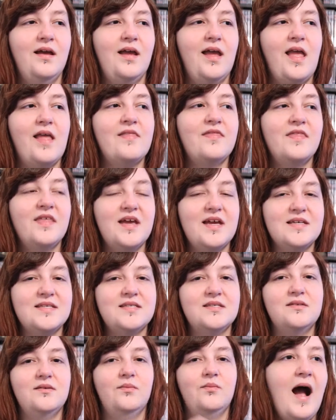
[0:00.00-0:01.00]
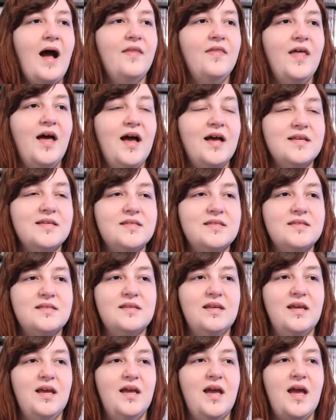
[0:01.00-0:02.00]
in this, and
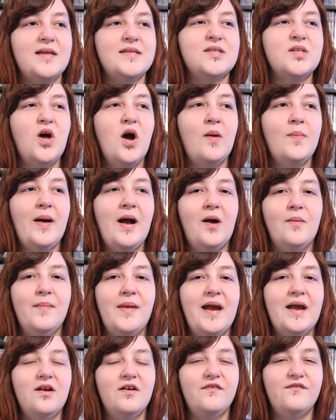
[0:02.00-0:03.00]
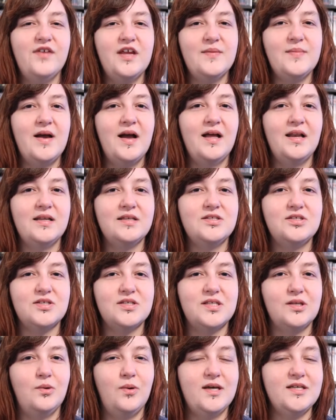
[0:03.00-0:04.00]
that's, it's not about male or female, it's
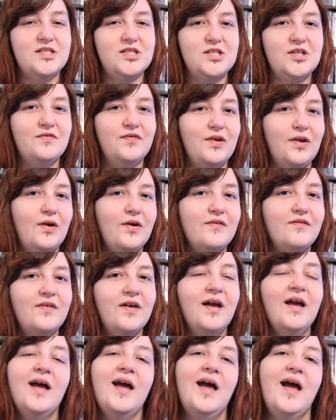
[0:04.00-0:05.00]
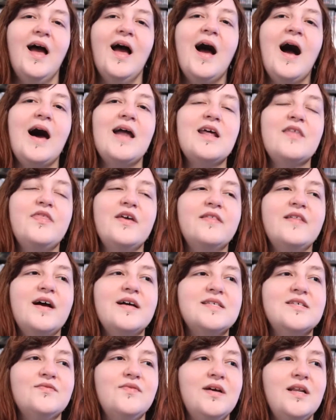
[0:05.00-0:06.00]
just a question of love. And I think
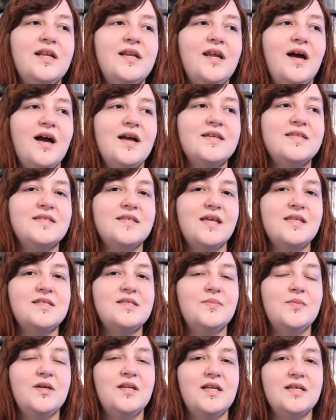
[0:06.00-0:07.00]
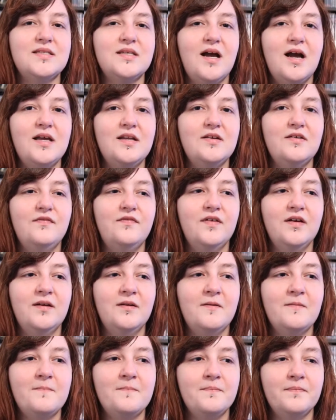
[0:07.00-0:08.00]
that's a really nice sentiment. It's kind of
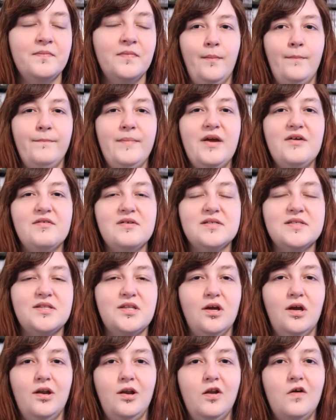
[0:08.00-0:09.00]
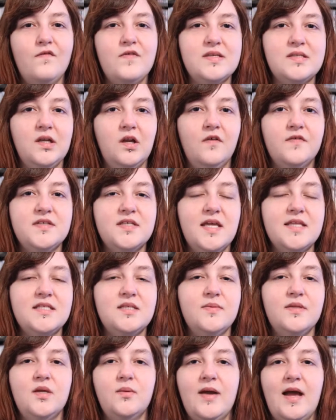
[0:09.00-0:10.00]
mirrors the love is love
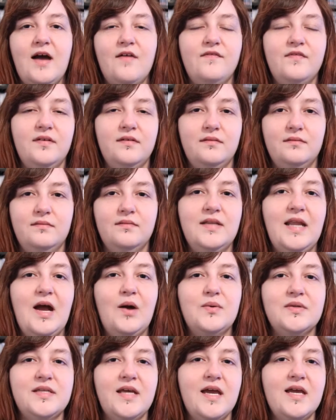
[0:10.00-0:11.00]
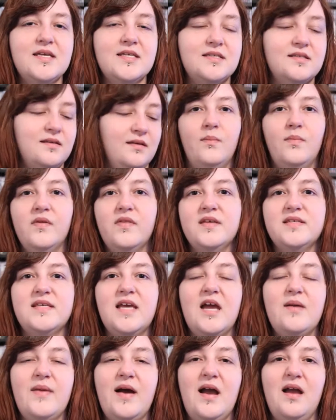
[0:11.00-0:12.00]
sentiment that we have nowadays. But this
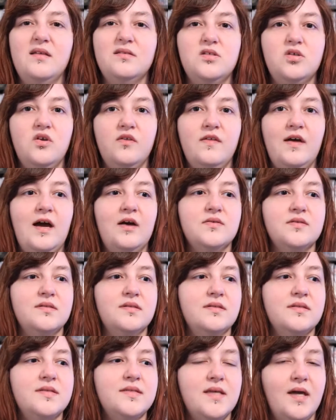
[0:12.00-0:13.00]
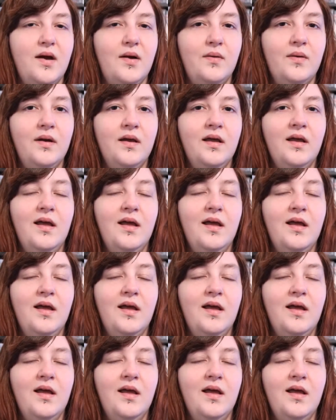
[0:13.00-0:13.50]
came out in 2000, so